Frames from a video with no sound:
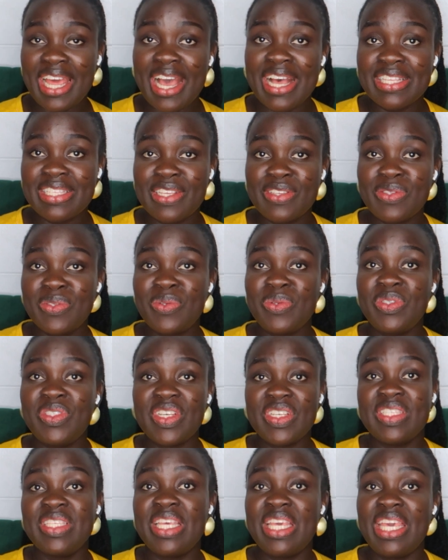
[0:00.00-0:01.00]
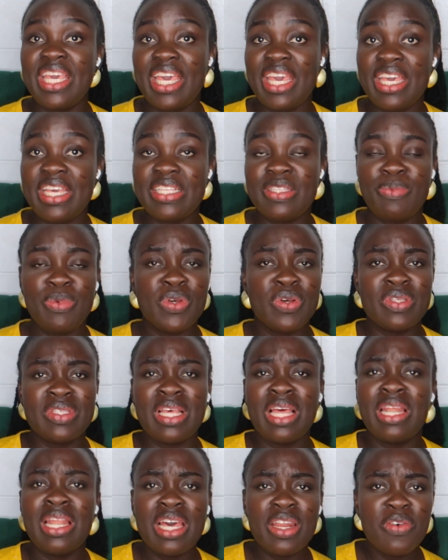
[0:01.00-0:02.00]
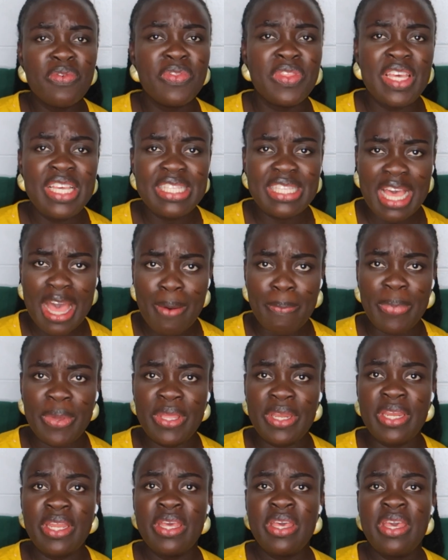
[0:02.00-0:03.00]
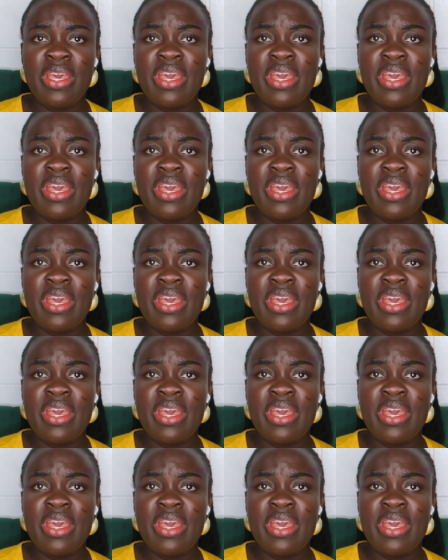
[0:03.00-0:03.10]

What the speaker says: access to just in case, because a lot of things happen